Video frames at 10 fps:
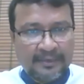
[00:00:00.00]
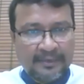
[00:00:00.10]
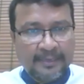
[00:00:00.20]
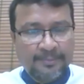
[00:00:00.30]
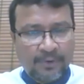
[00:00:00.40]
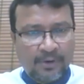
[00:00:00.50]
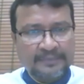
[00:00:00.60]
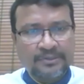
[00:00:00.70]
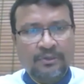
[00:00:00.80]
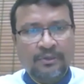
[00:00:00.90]
10
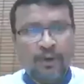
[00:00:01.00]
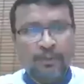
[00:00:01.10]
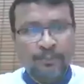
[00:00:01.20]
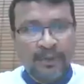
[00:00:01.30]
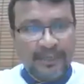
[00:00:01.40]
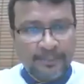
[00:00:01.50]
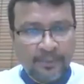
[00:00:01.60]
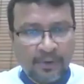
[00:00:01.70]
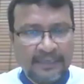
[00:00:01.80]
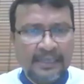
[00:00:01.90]
products or top 20
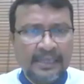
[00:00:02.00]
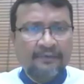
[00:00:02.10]
product.